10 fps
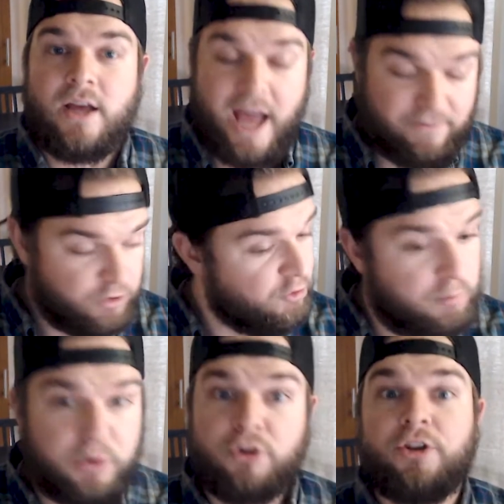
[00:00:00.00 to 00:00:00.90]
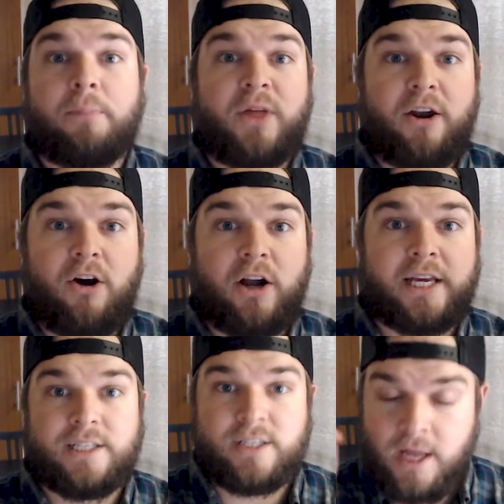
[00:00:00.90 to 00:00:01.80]
after you've built up that
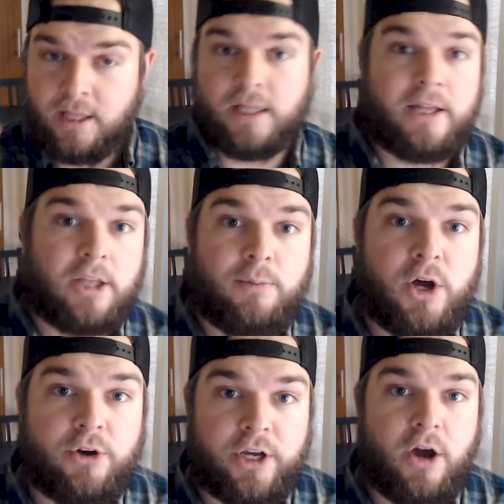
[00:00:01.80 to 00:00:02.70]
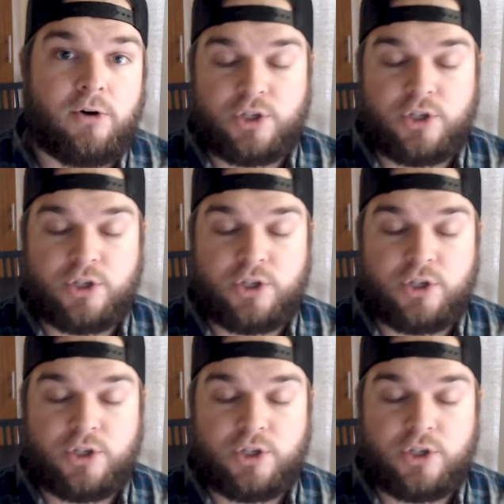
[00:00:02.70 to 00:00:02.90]
audience, let them know to go.